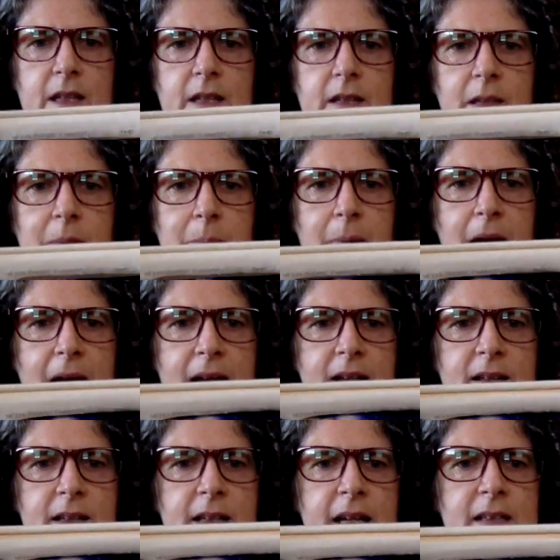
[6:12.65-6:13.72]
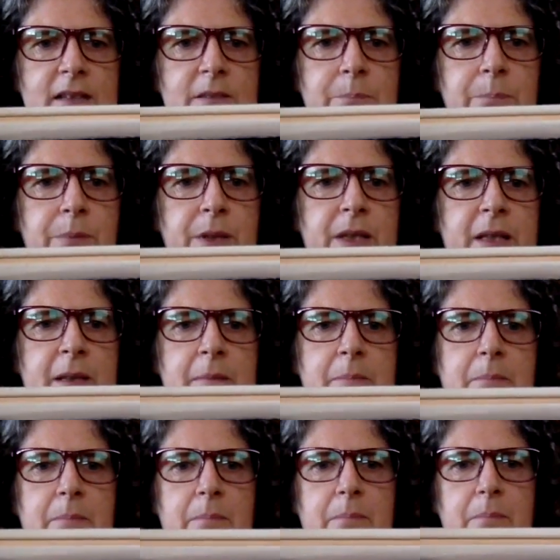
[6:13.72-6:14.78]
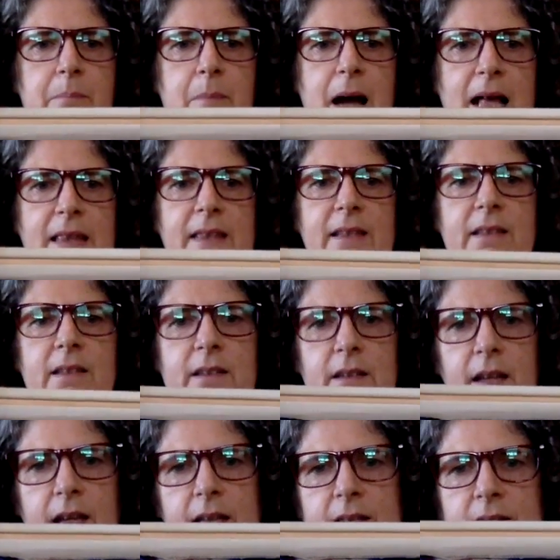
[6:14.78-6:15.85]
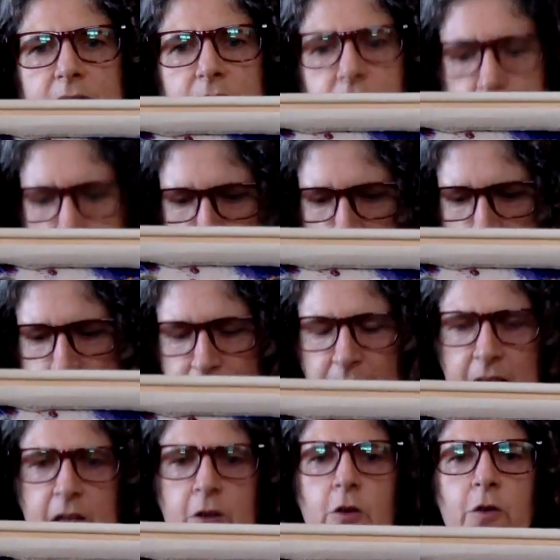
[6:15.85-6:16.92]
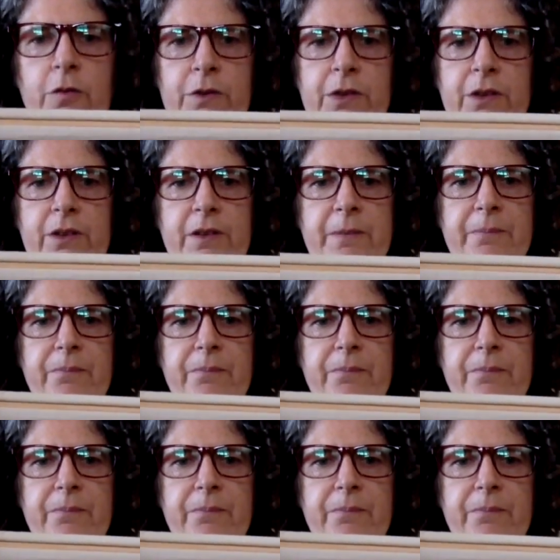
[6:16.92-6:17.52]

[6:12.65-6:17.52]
the back get pretty matted and covered.